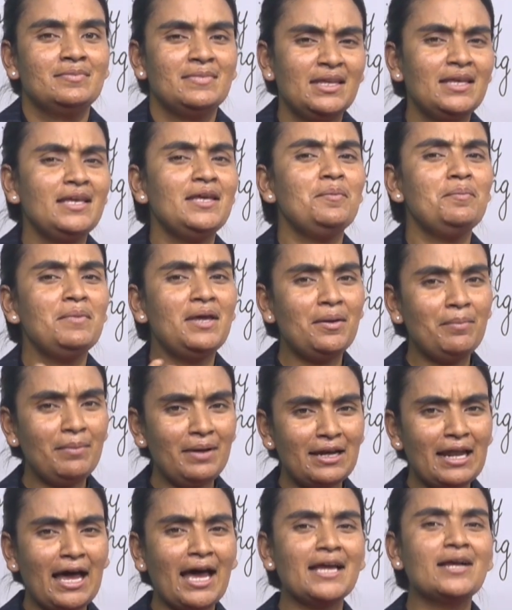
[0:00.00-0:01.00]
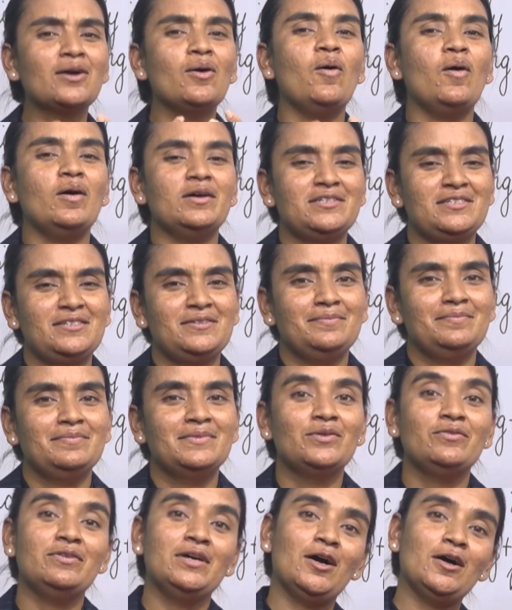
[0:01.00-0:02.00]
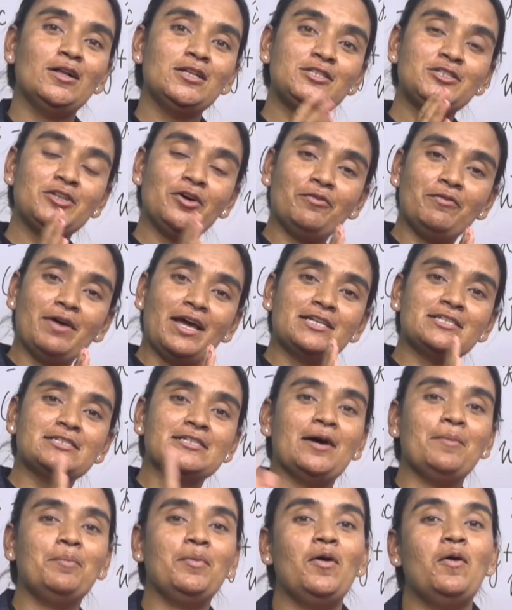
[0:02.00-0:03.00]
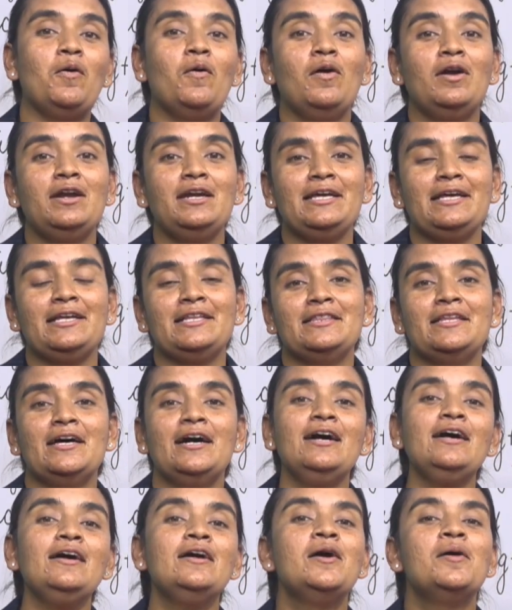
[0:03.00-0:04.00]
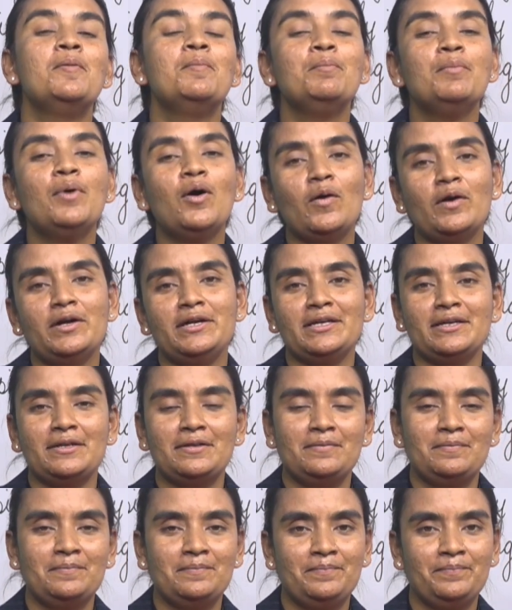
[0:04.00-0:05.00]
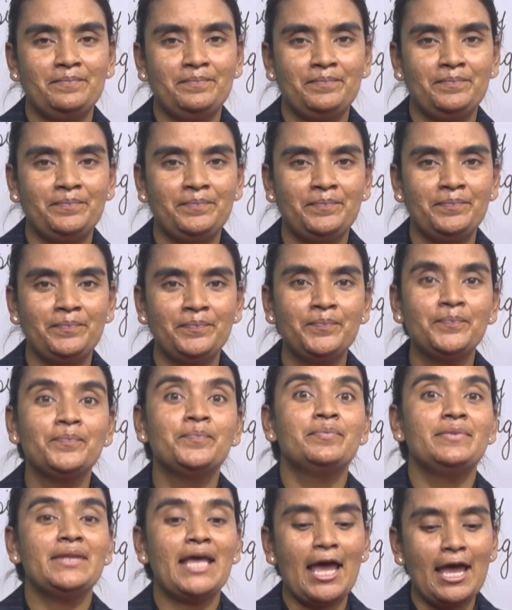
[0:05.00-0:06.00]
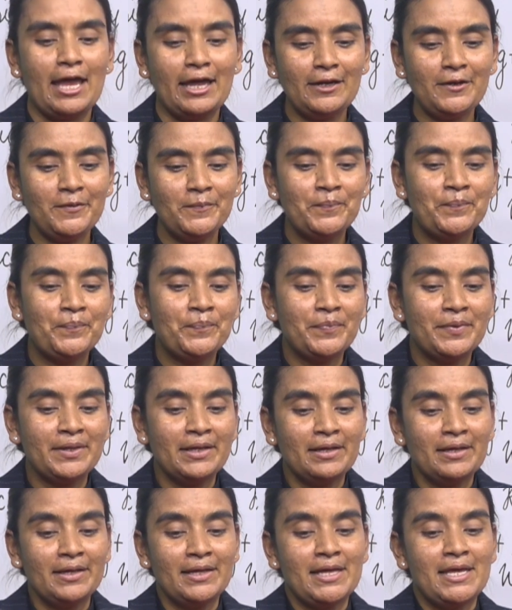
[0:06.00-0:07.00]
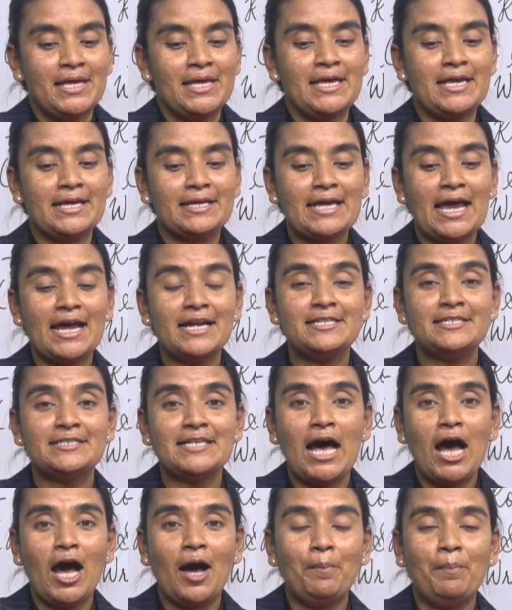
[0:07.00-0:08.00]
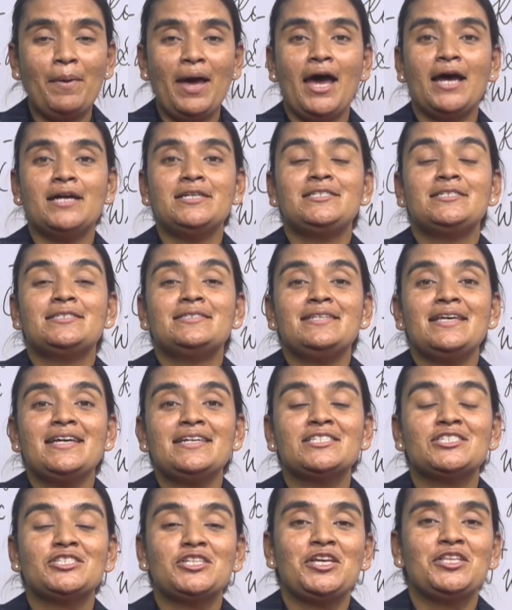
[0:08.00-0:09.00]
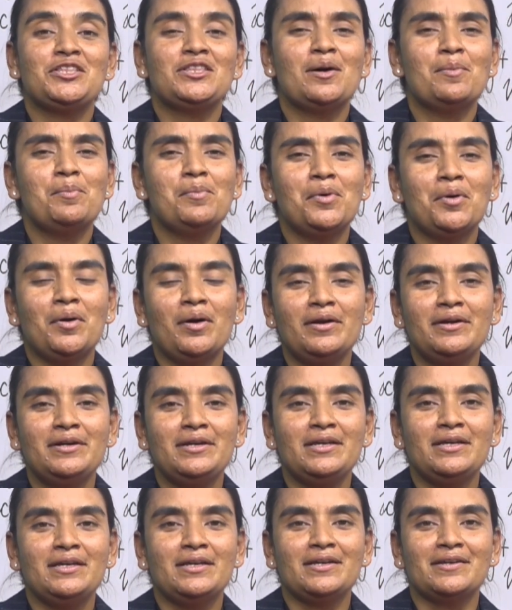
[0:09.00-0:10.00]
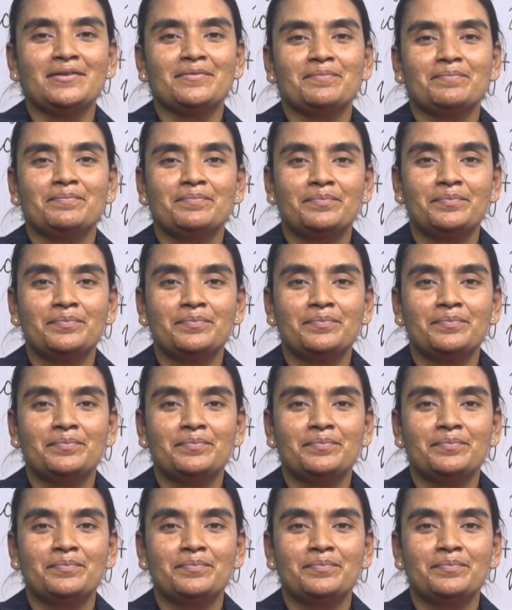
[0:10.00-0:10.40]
He may be like us. We also wakes up early in the morning. Then he gets up at 6 in the morning.